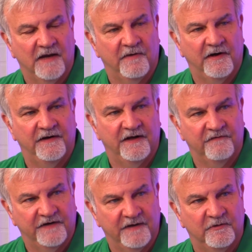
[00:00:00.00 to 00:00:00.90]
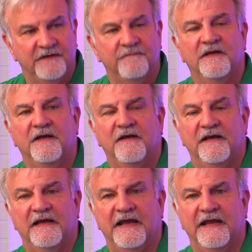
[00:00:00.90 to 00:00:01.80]
Got married, had a family,
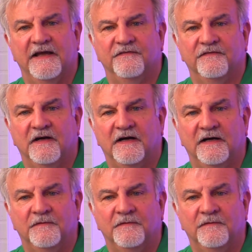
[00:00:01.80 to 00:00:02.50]
and